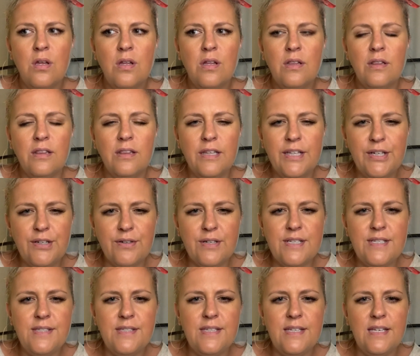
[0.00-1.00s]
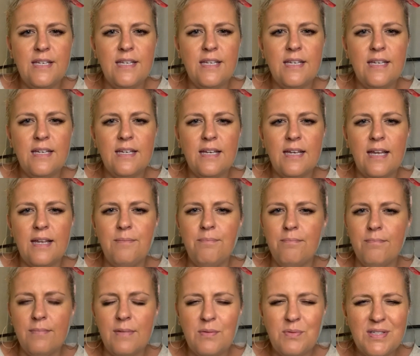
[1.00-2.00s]
literacy, and
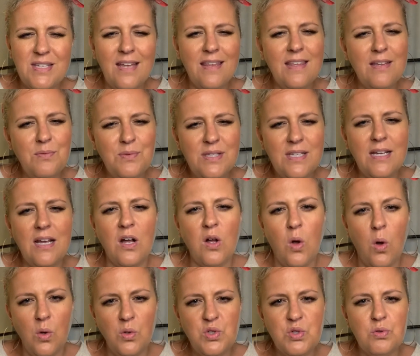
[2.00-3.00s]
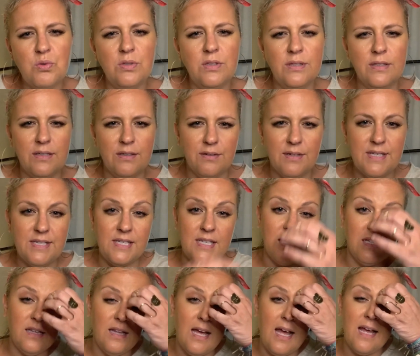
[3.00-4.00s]
I think it was like a cultural literacy
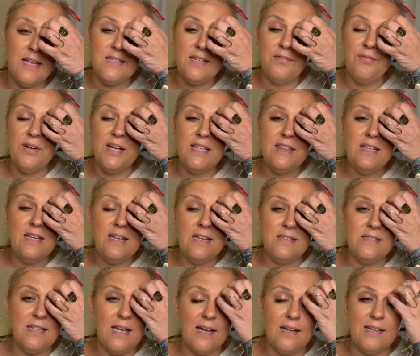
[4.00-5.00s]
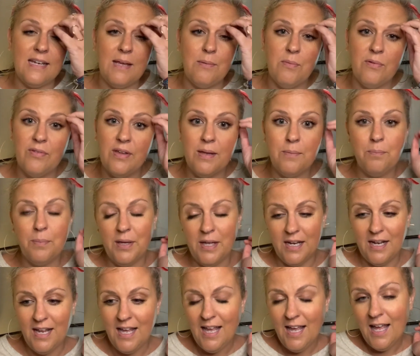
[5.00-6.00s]
class. I forget the exact name of it, but
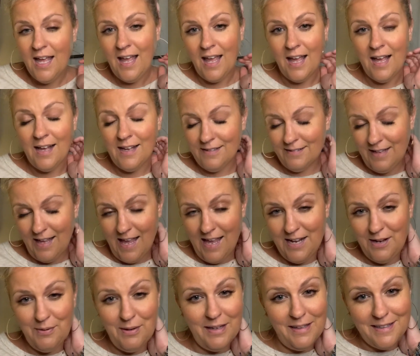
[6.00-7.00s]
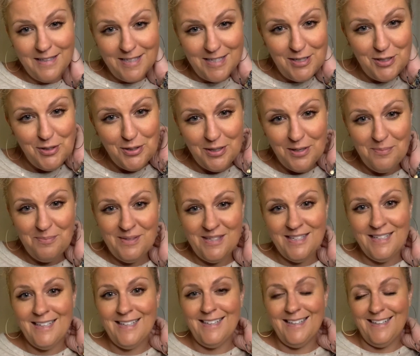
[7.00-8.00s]
anyway, the teacher comes
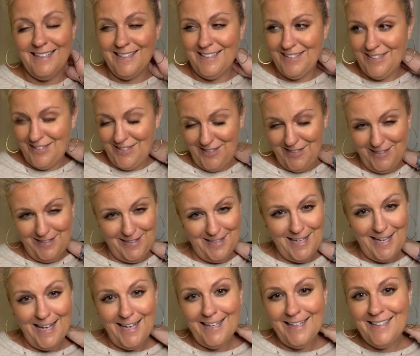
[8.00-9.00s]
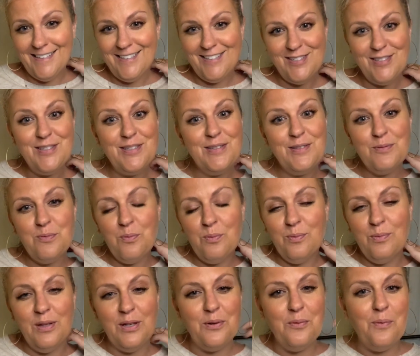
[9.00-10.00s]
in and she's a
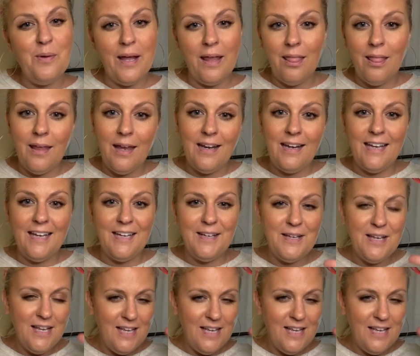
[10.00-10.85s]
little white lady,